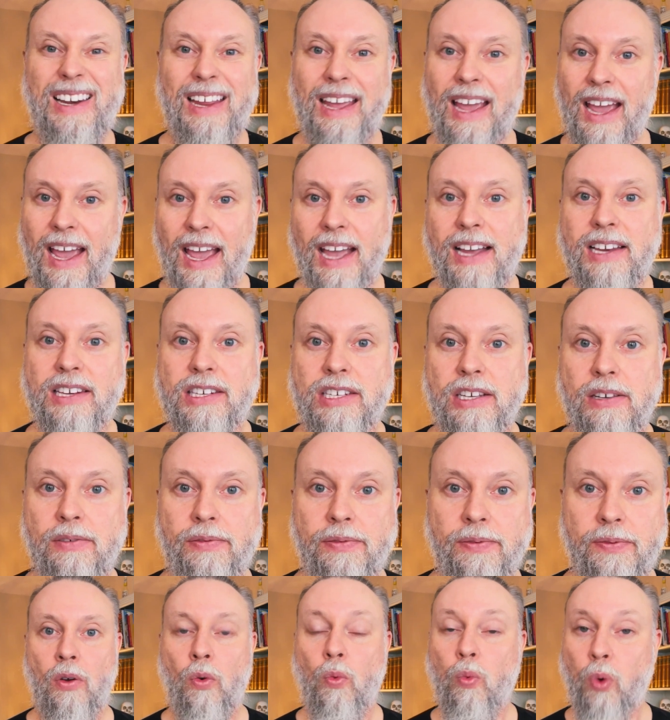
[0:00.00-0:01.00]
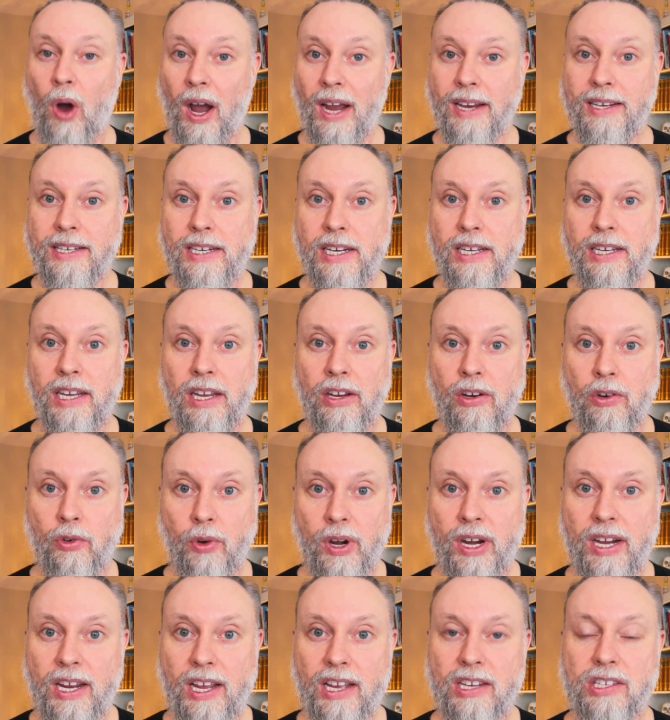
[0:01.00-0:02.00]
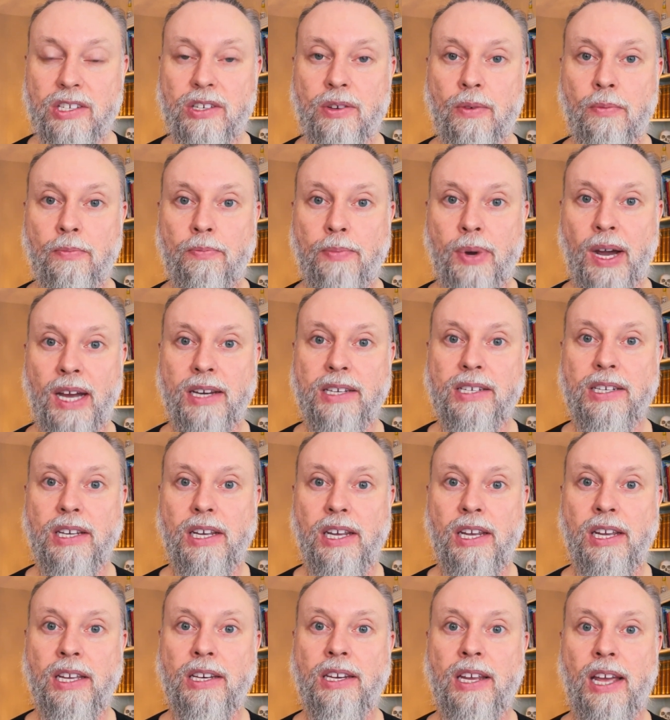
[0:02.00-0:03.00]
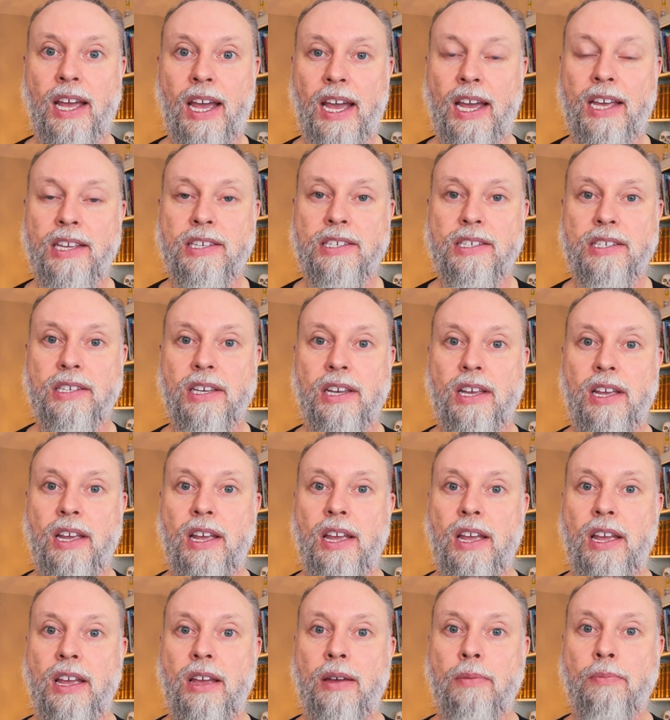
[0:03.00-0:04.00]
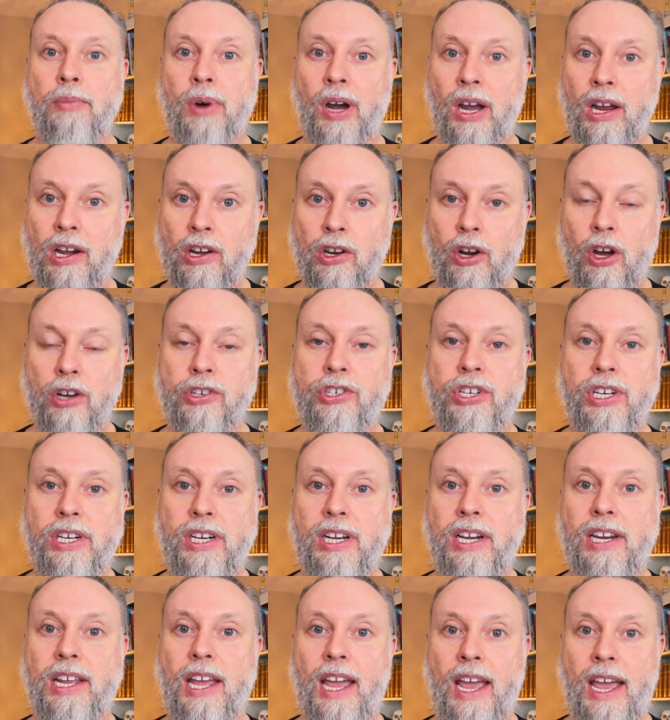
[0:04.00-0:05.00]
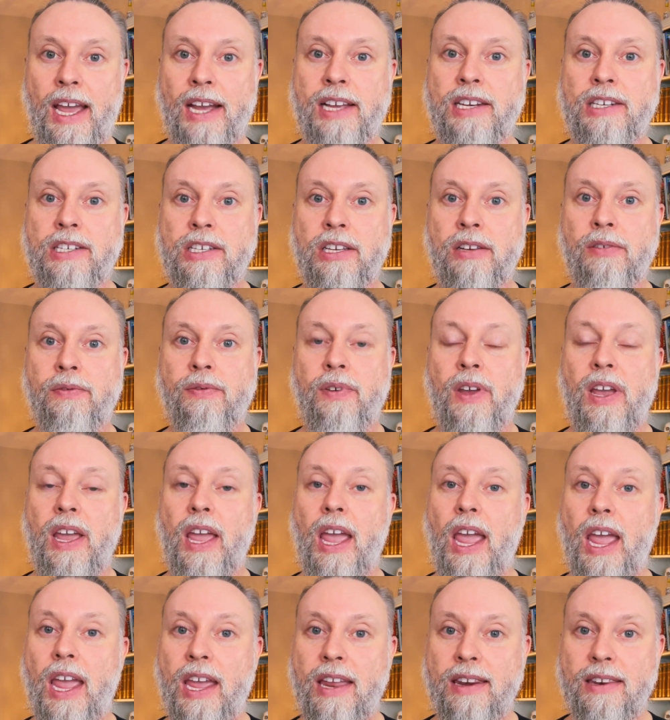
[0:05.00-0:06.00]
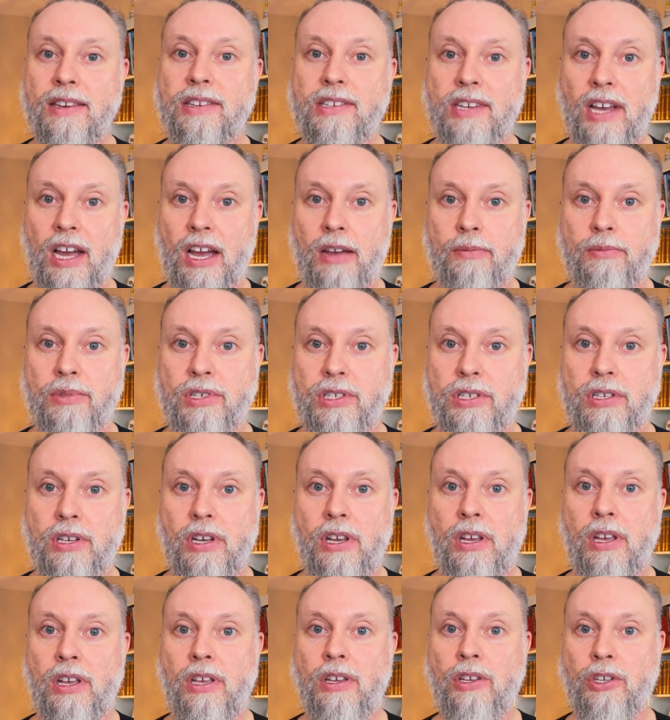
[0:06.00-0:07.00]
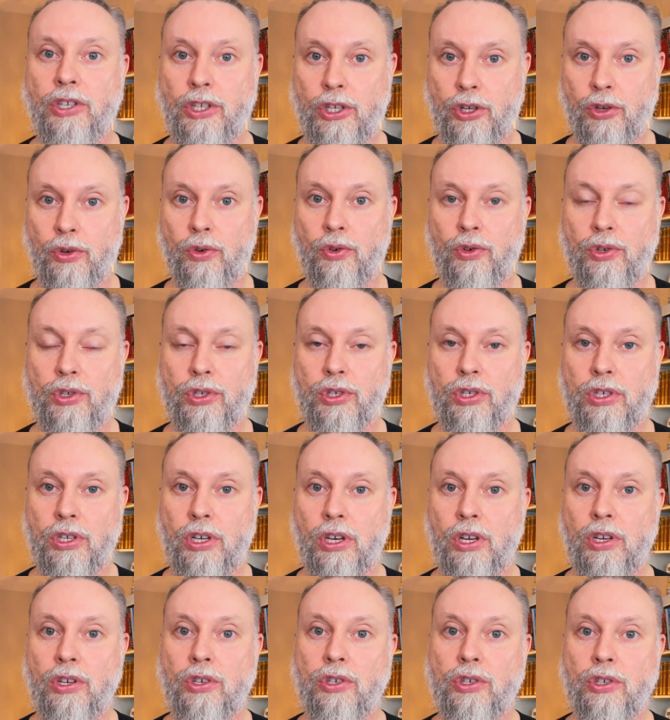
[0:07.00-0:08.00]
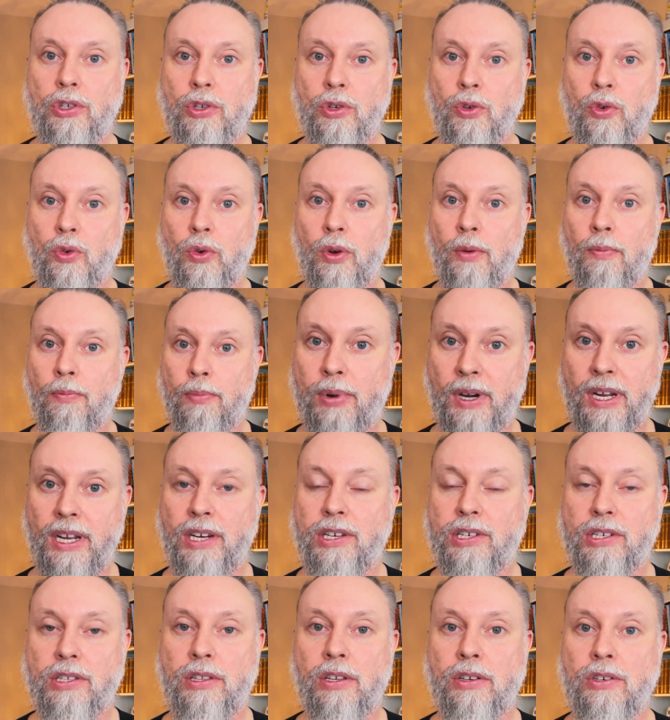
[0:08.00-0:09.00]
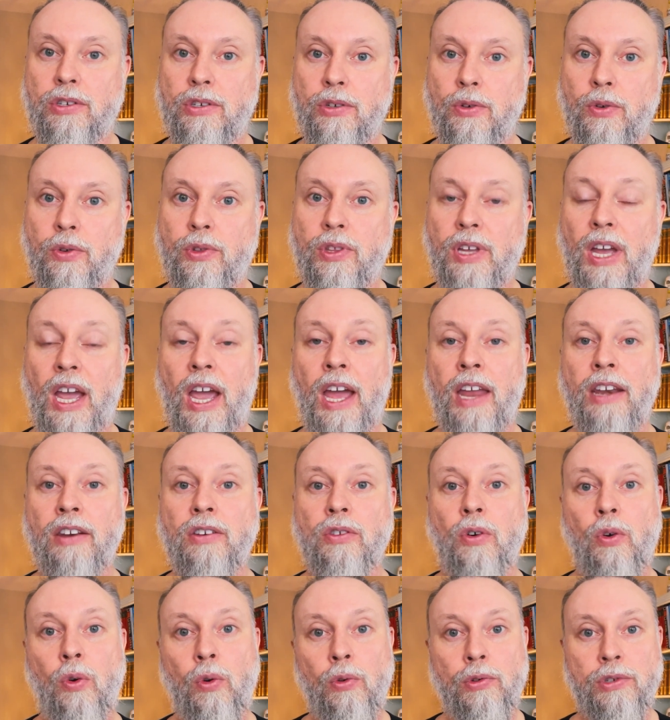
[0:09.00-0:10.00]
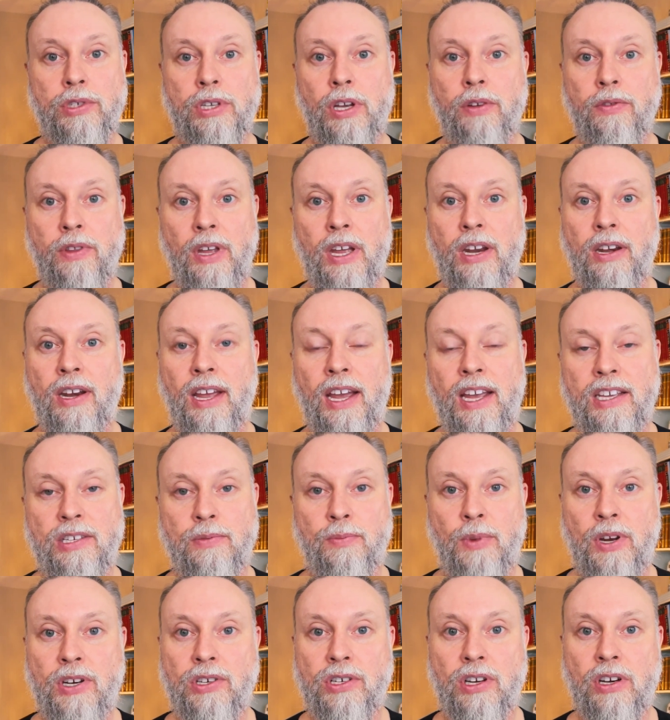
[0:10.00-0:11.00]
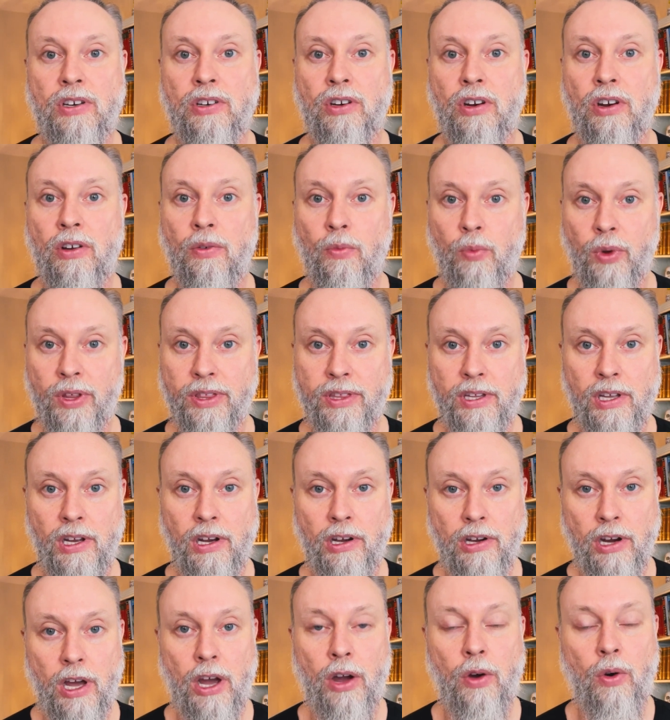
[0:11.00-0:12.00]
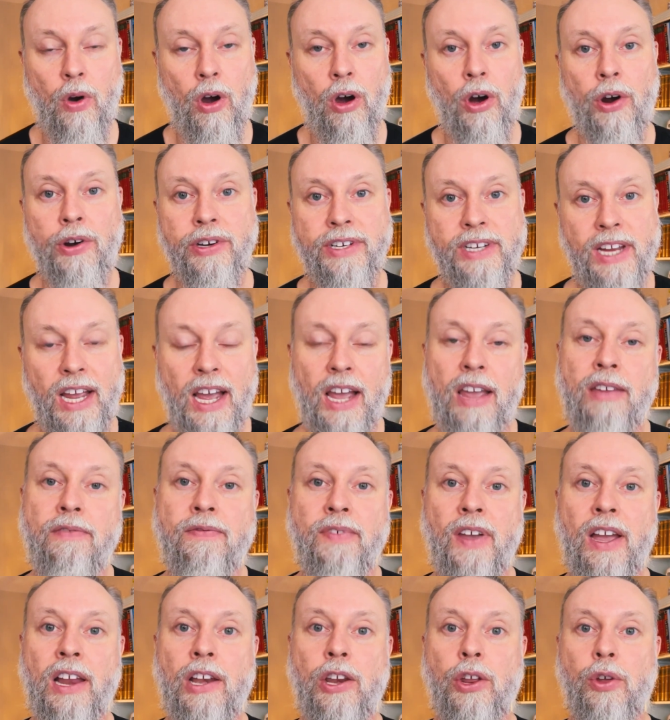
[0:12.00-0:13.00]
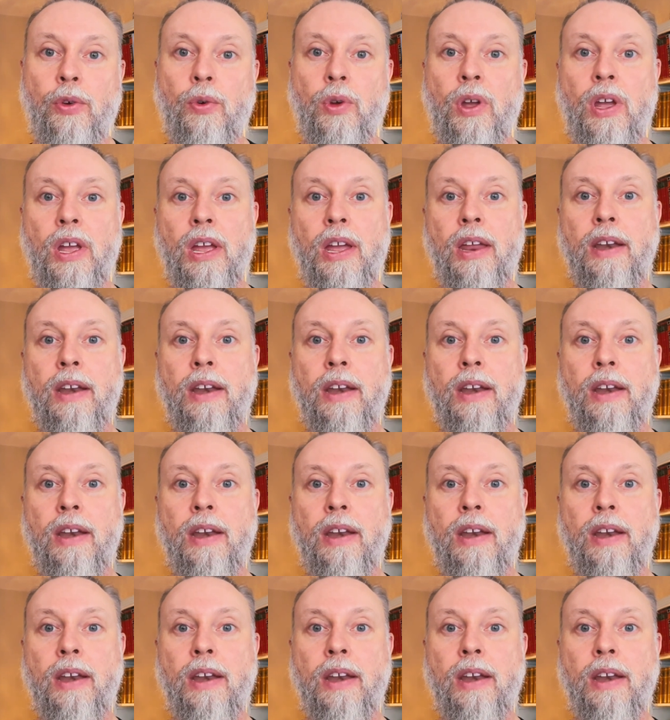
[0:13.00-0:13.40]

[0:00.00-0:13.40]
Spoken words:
active whitening ingredients, but it has biologically active enzymes used to bleach the tooth, and also then, as mentioned, with the low RDA value,